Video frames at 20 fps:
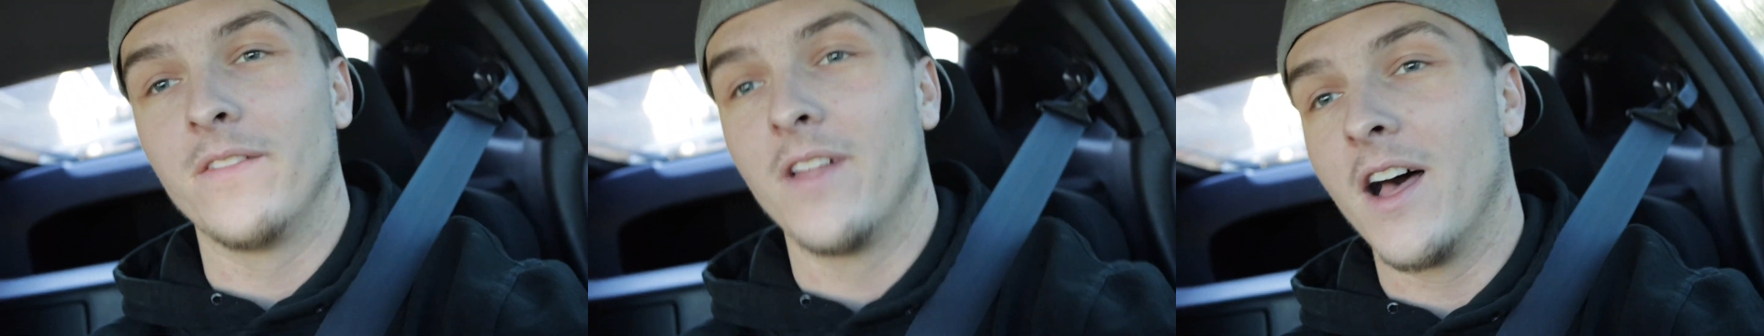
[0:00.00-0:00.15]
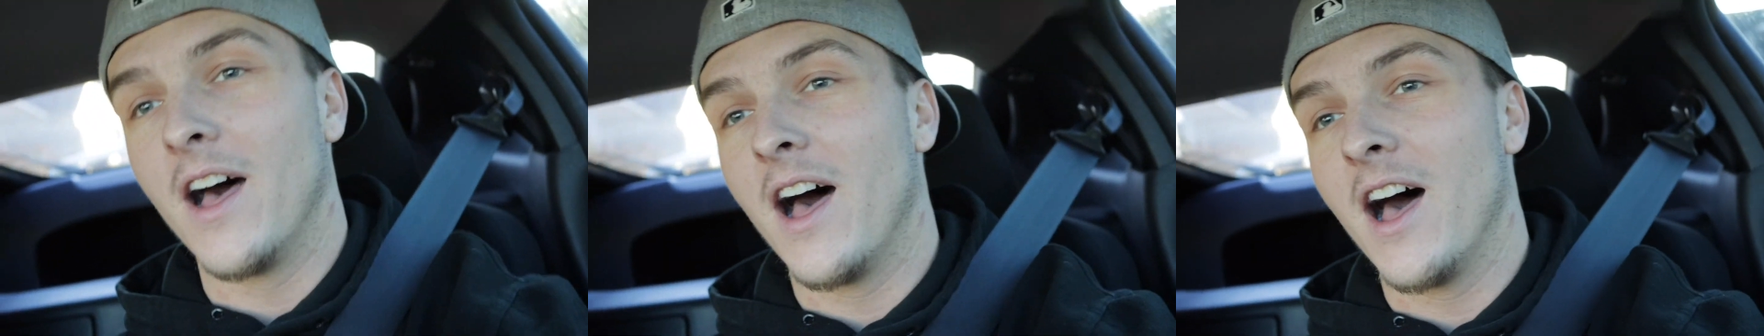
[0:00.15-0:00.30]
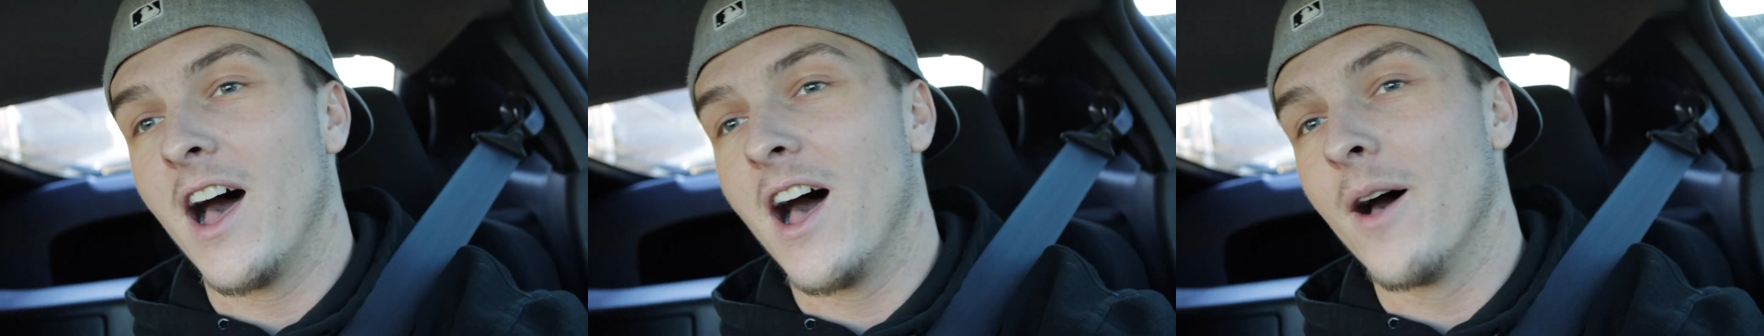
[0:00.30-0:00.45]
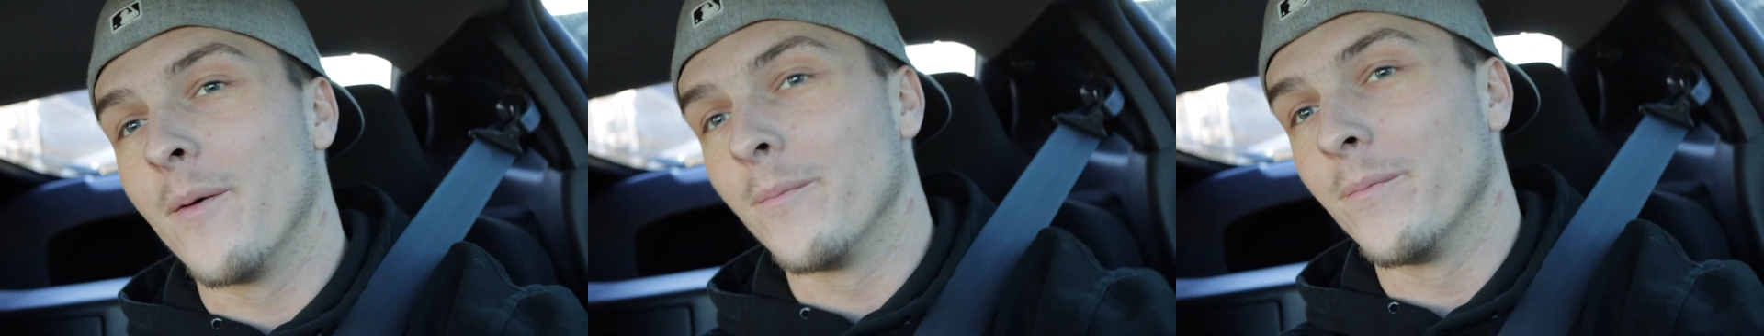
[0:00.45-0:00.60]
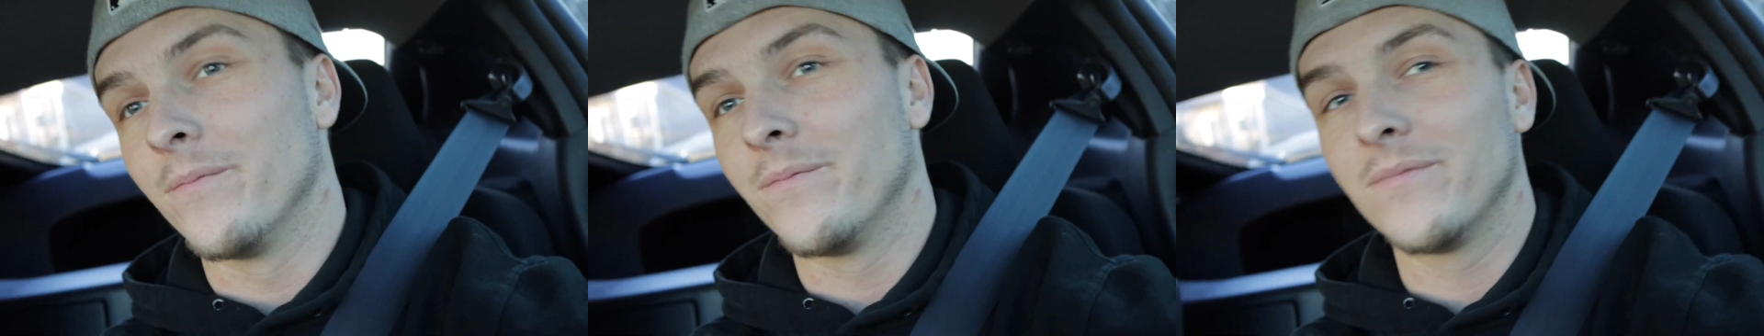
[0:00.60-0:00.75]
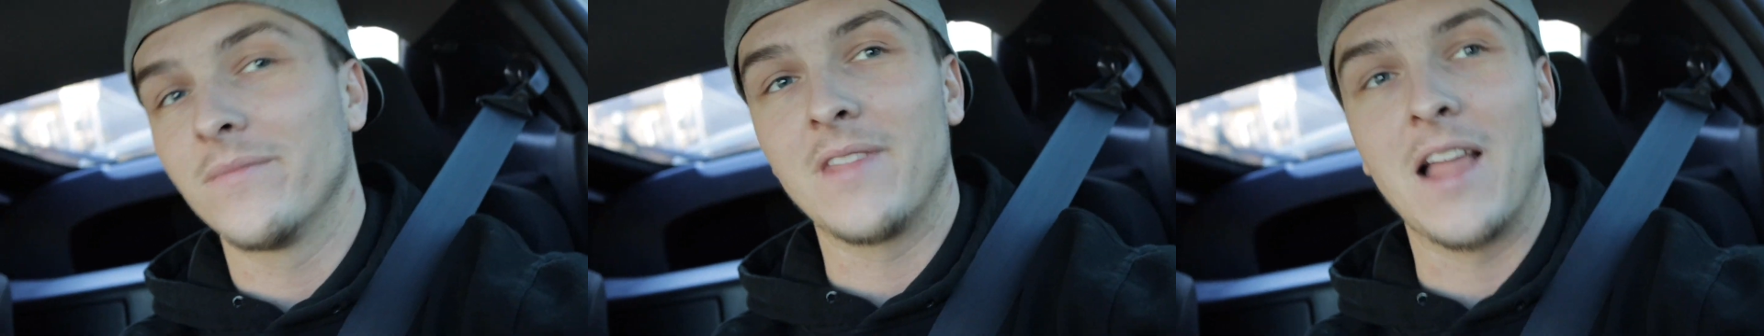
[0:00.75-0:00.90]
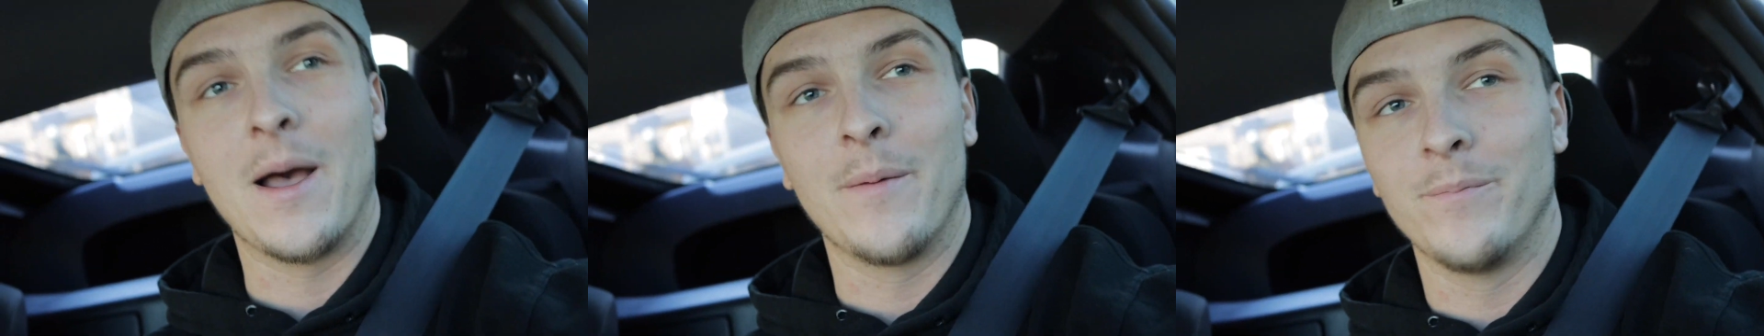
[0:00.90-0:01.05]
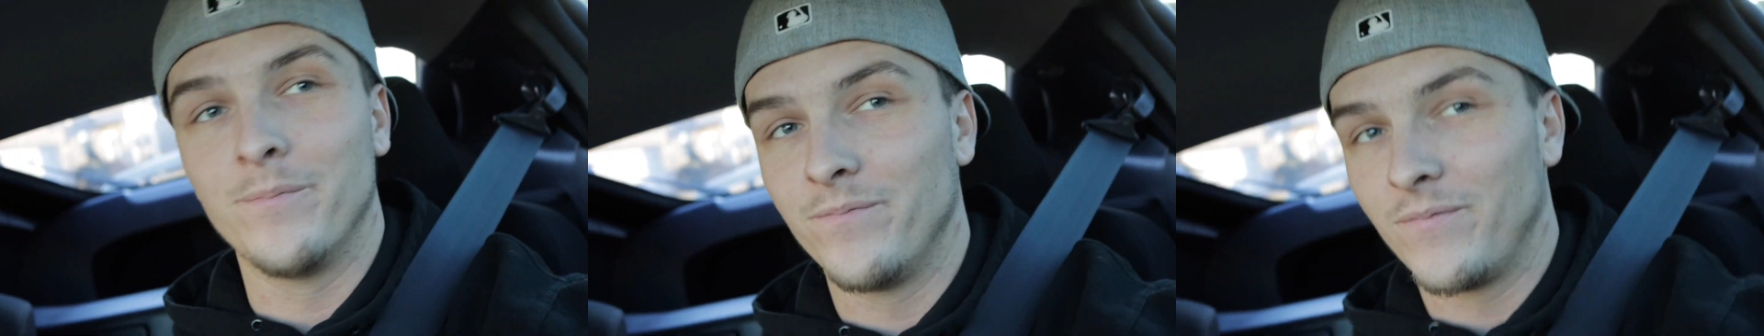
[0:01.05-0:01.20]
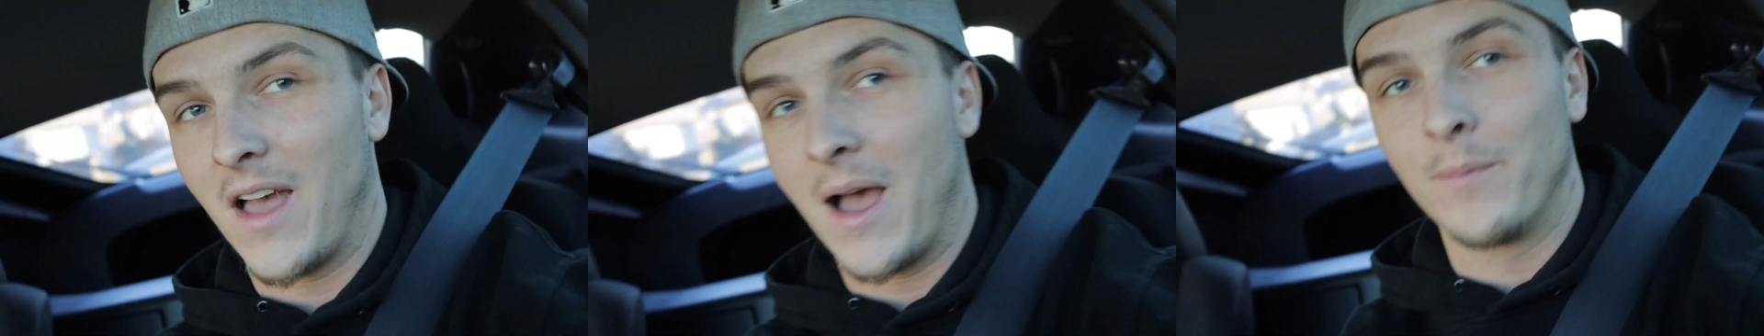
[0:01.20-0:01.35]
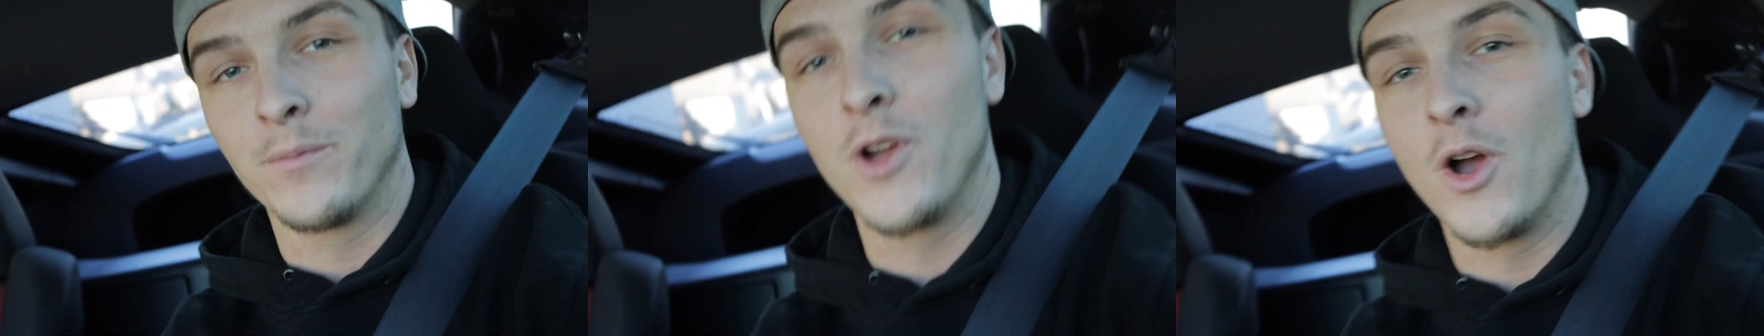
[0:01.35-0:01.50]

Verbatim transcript: Um, I'm, I'm